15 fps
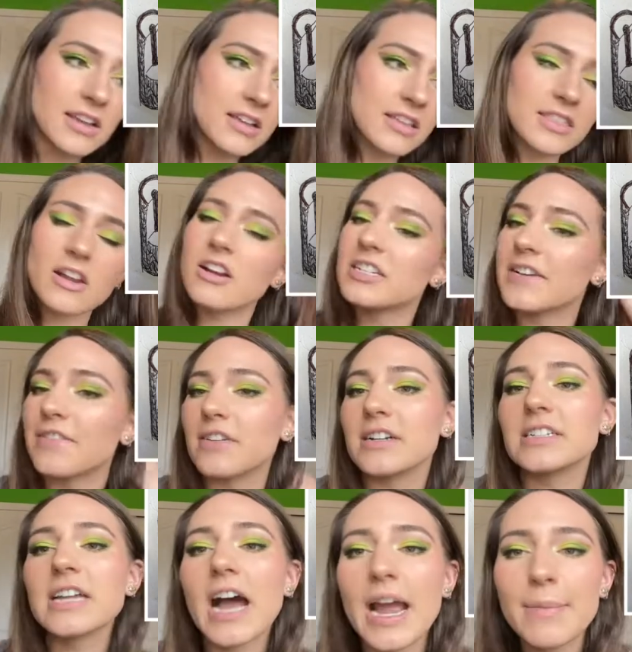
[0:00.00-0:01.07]
There are different
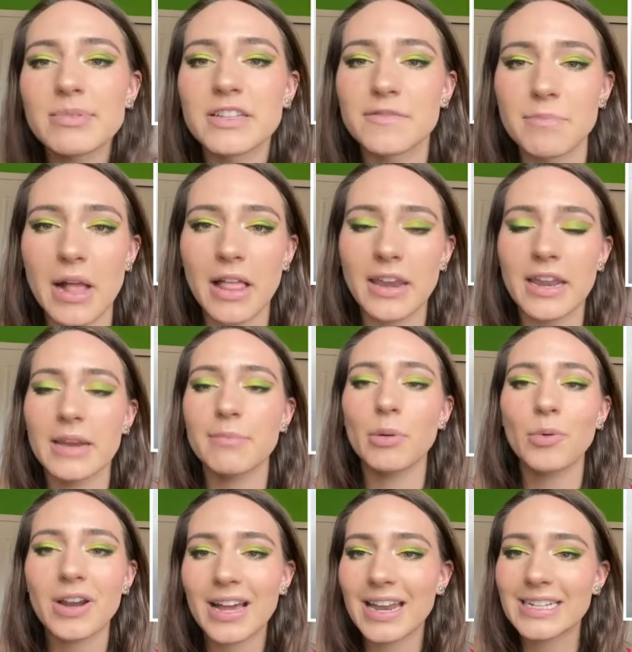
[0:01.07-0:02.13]
types of melanin, but we're
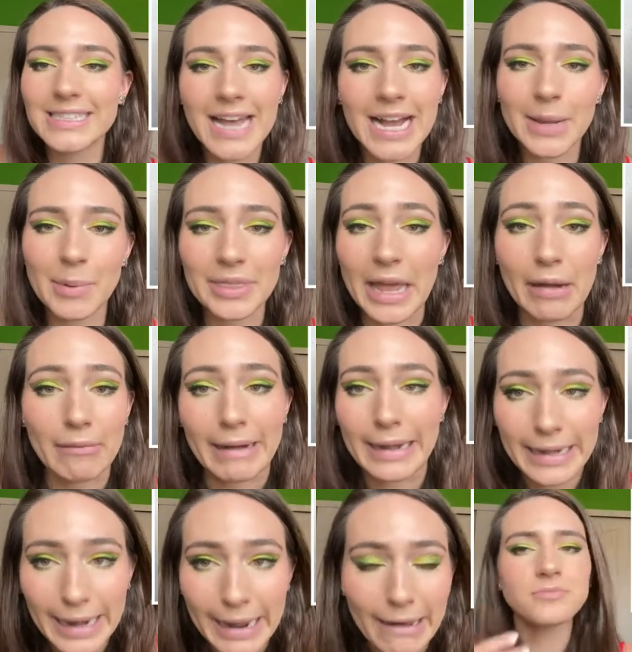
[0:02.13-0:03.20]
not gonna talk about that right
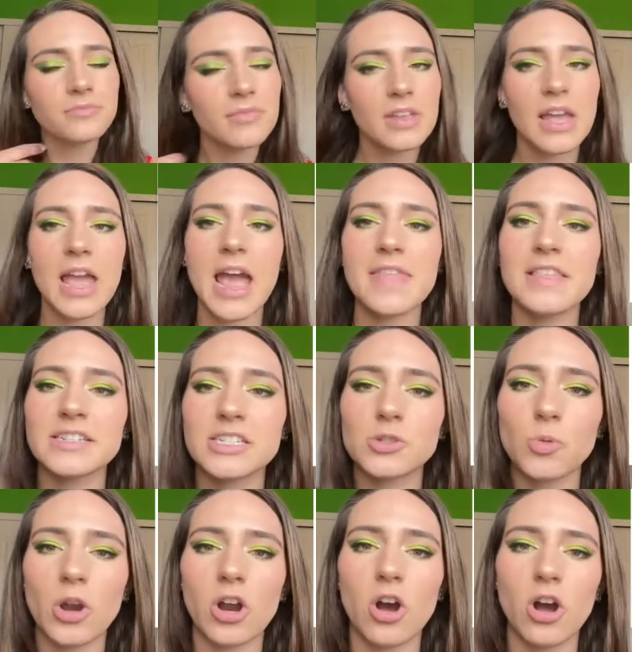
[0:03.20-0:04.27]
now. And this is
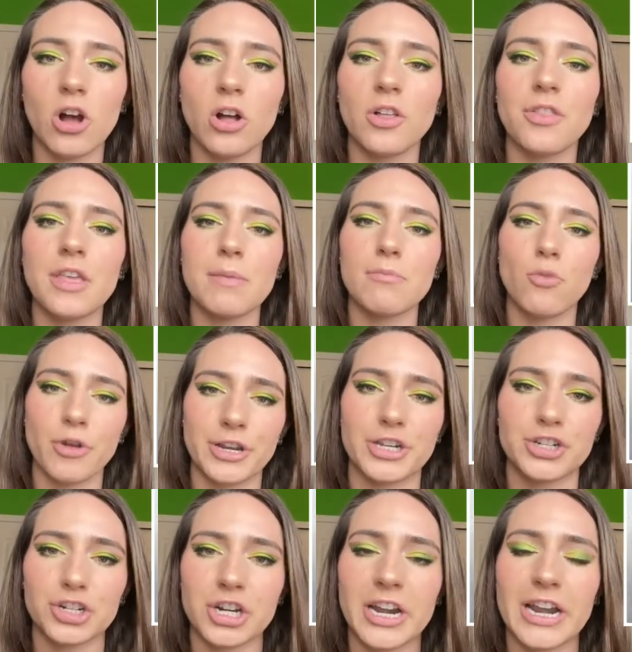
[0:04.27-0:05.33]
where all the
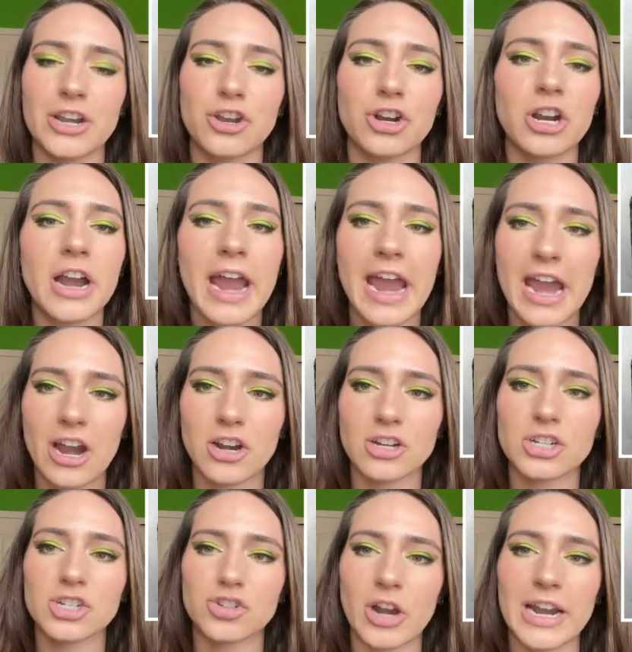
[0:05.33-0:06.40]
moisture in your hair
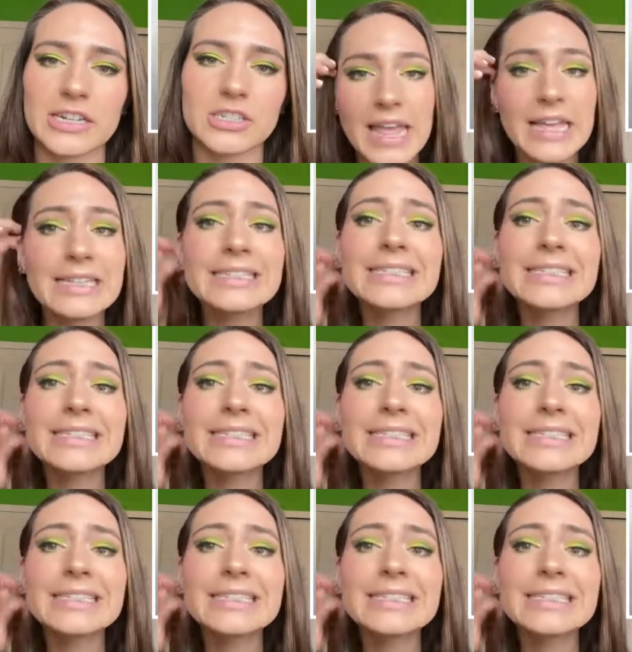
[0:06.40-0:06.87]
strands is